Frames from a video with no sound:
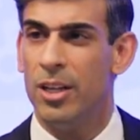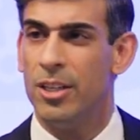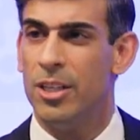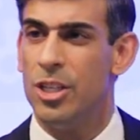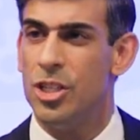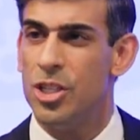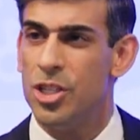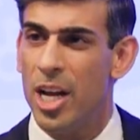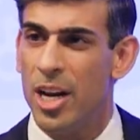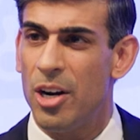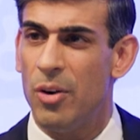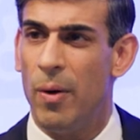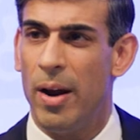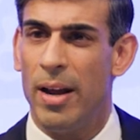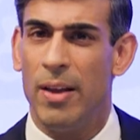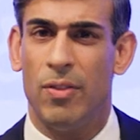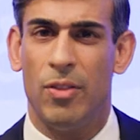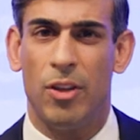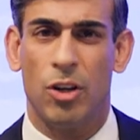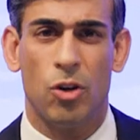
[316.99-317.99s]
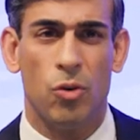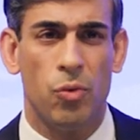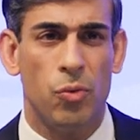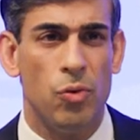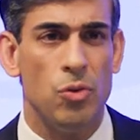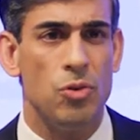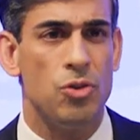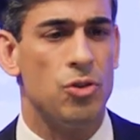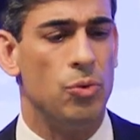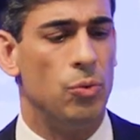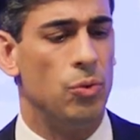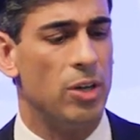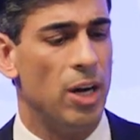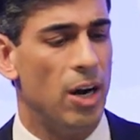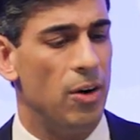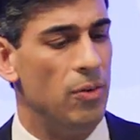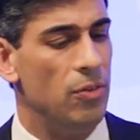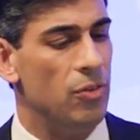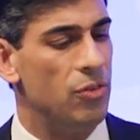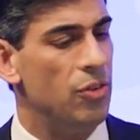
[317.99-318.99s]
to generate the crucial
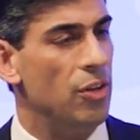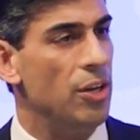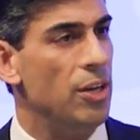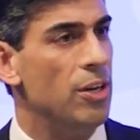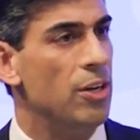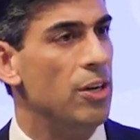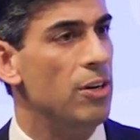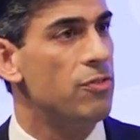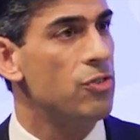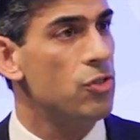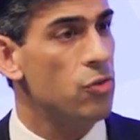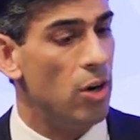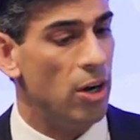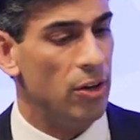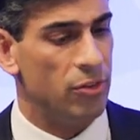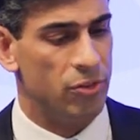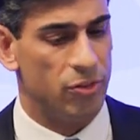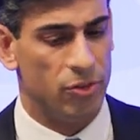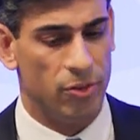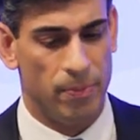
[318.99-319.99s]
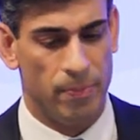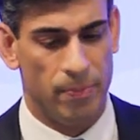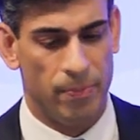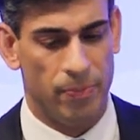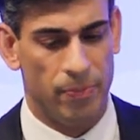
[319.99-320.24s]
currency of trust.